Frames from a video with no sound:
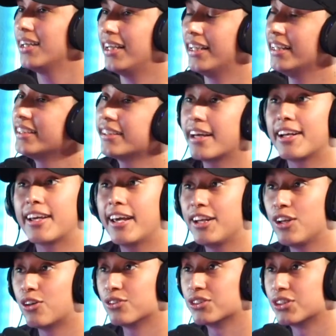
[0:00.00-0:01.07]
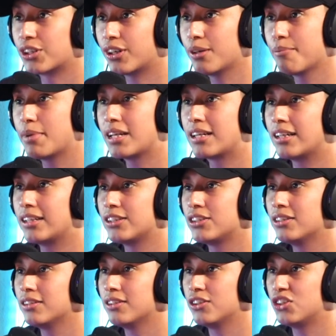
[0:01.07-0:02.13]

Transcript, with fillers: and he started getting concerned because